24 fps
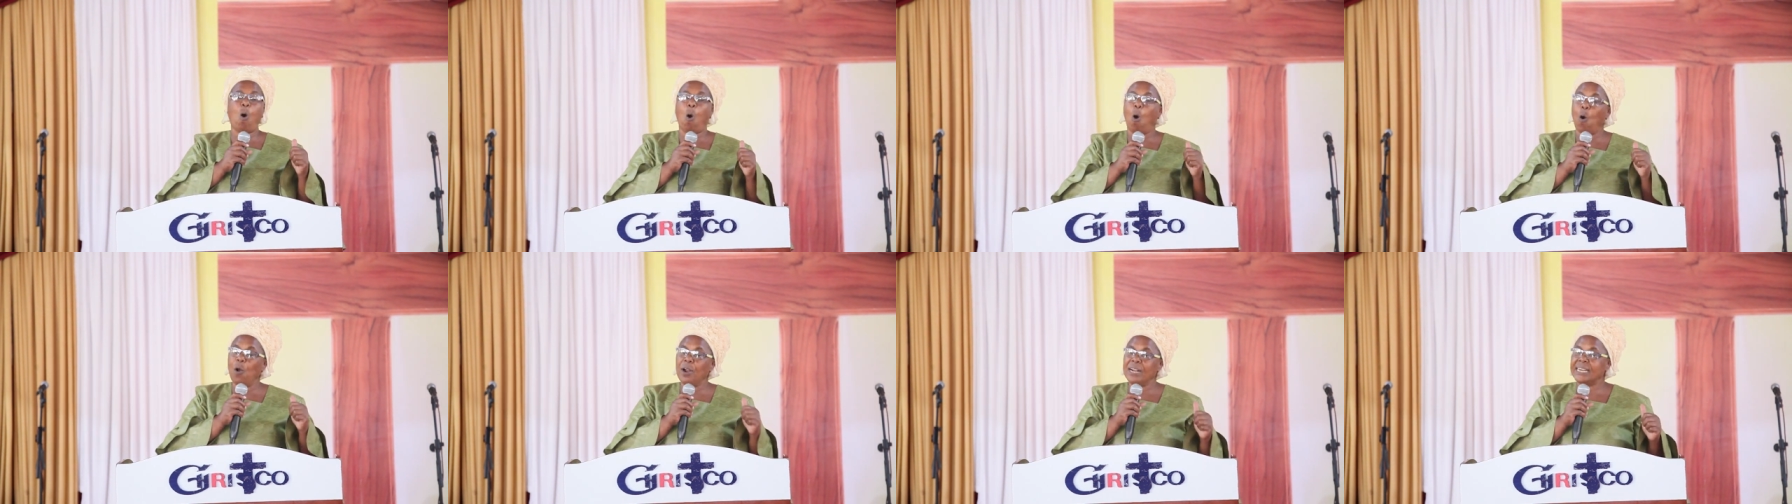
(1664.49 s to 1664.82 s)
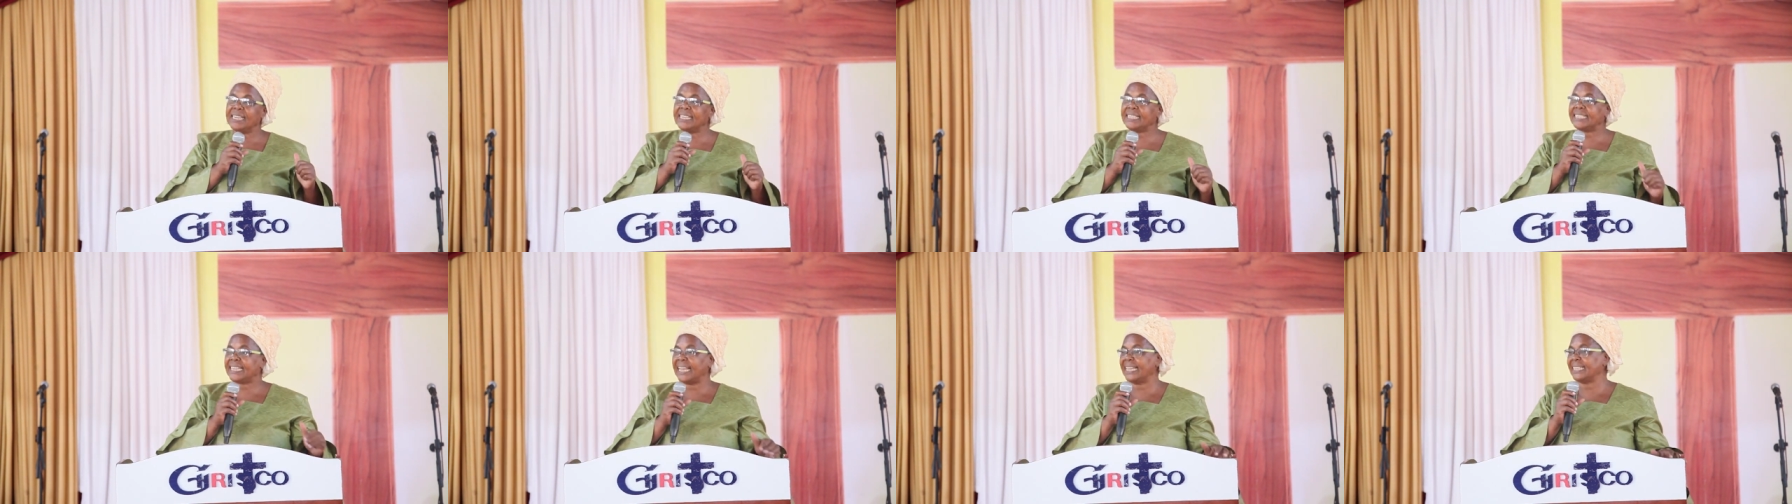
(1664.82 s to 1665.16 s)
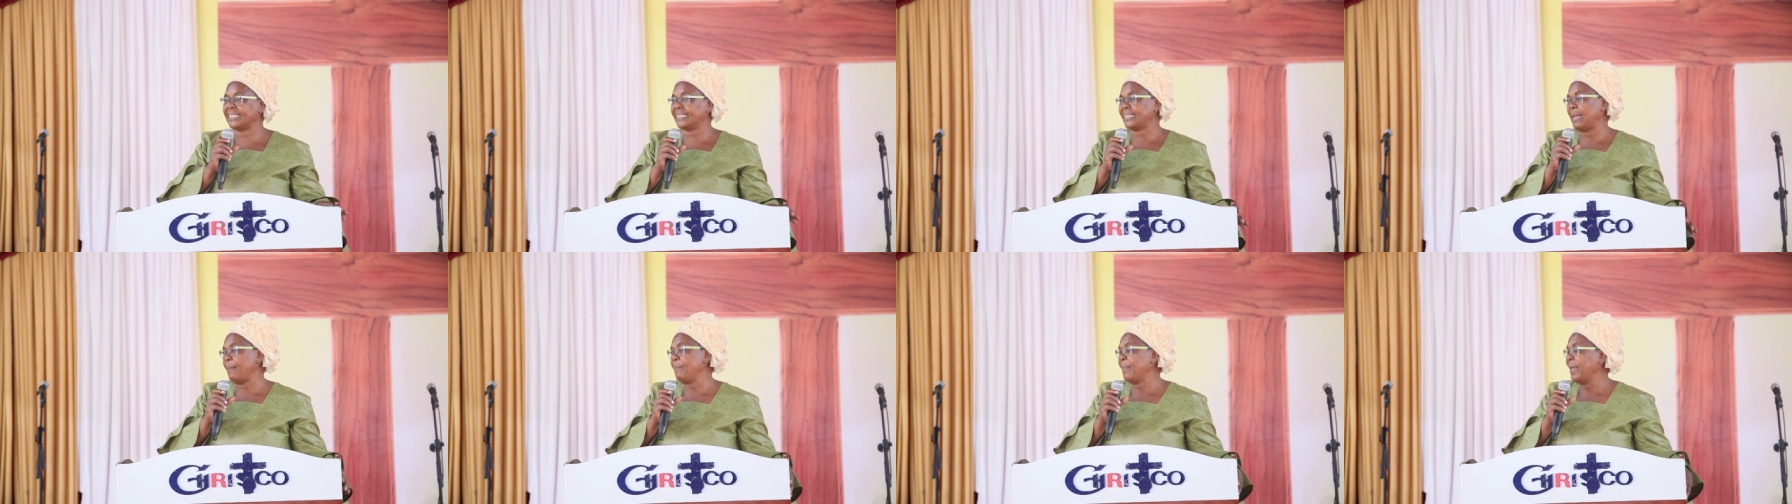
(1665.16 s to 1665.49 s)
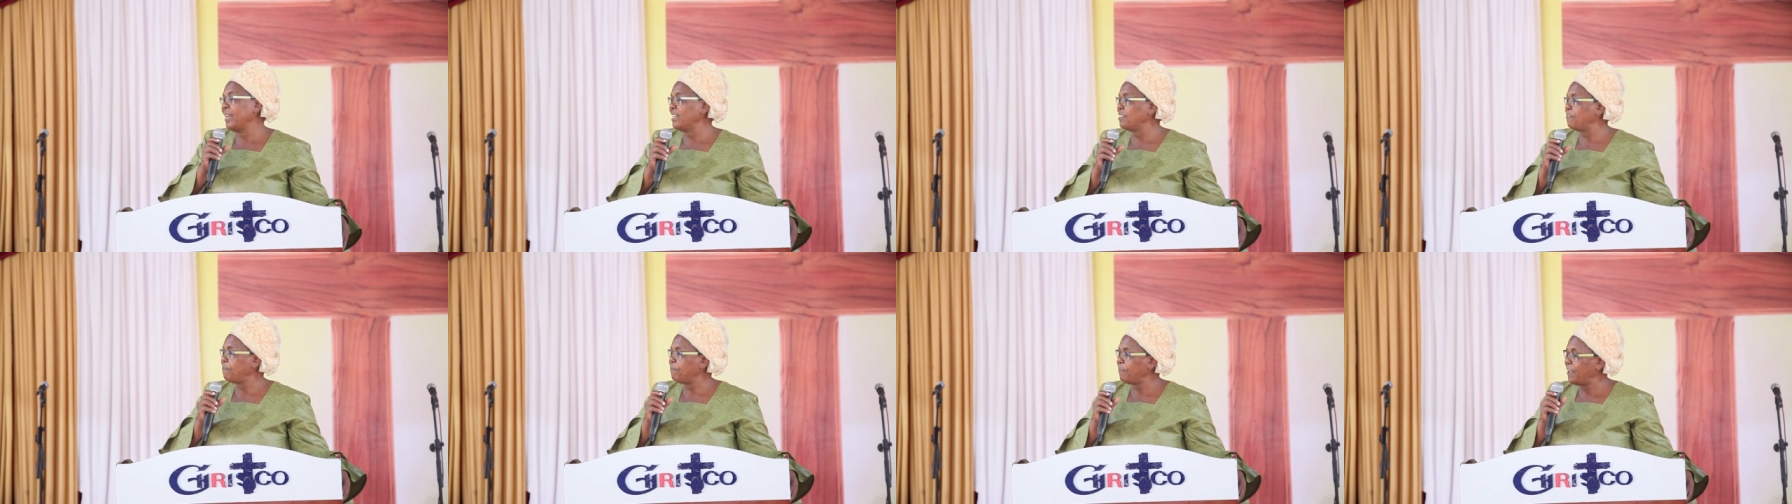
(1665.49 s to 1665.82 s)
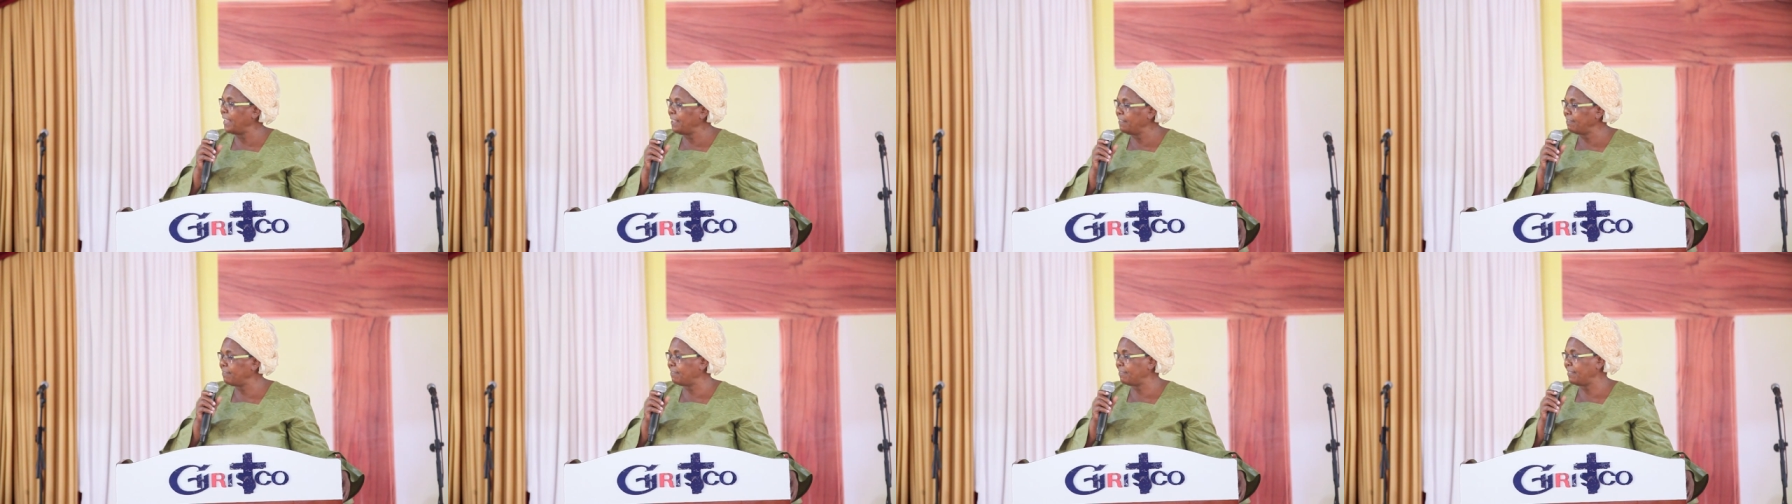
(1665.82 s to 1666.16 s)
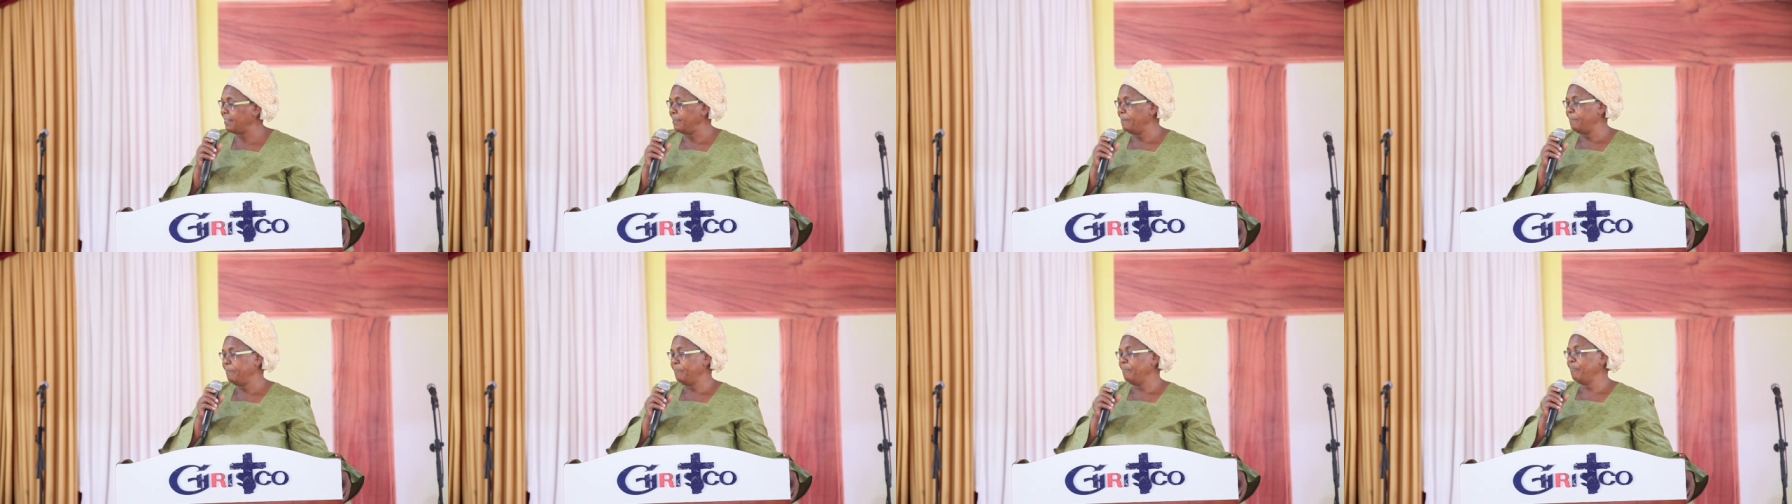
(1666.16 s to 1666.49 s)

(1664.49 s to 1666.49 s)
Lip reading: Old Testament faith.